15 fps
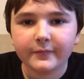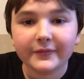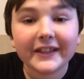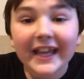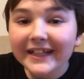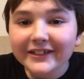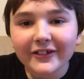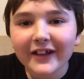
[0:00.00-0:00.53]

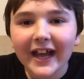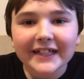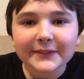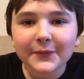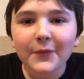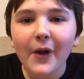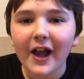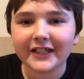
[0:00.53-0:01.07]
Thank you guys
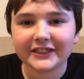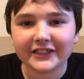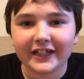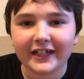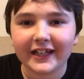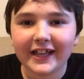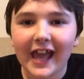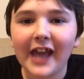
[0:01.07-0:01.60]
for watching,
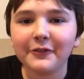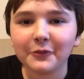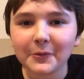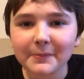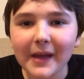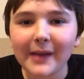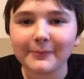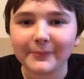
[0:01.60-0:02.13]
and
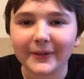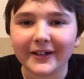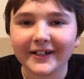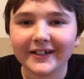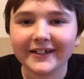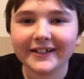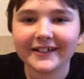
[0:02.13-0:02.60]
remember,